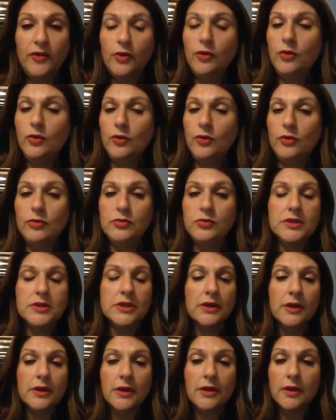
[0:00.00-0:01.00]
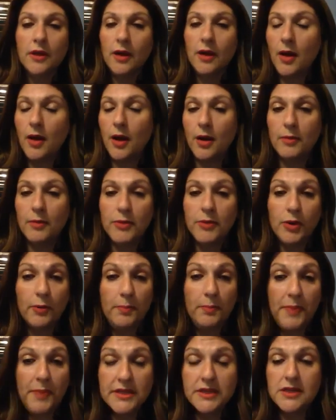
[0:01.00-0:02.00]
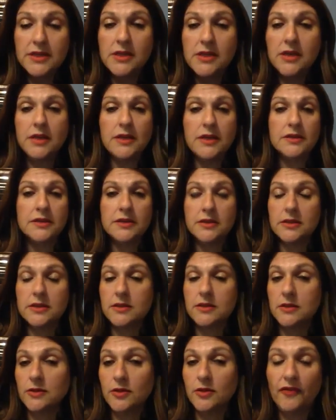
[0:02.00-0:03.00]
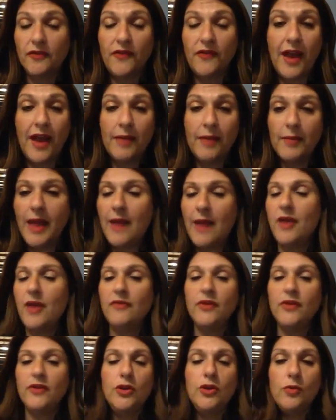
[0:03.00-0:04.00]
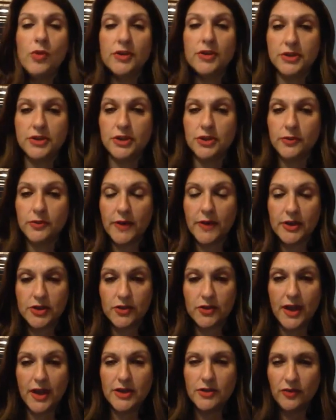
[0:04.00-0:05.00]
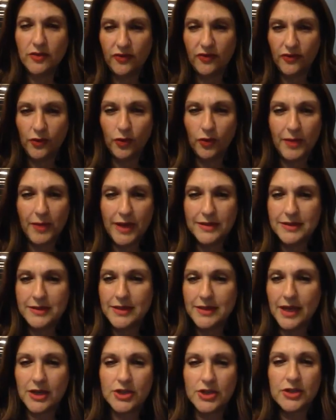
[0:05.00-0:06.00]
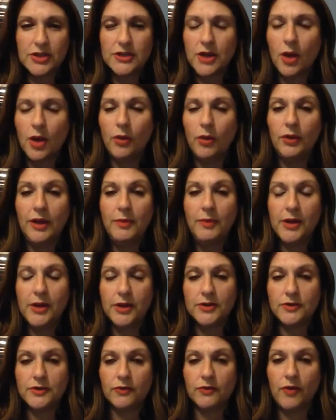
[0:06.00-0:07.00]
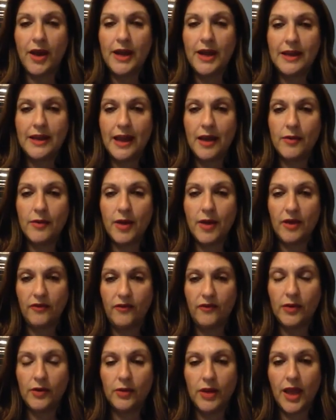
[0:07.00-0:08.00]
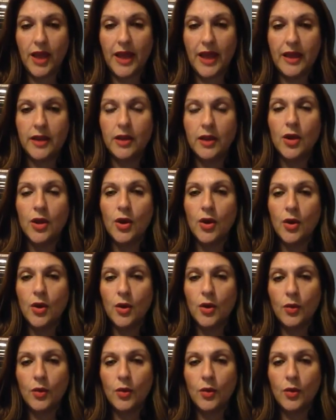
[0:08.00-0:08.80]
food, your business, your family, however you want to do it. Try and do 4 main sections, only because right now I feel like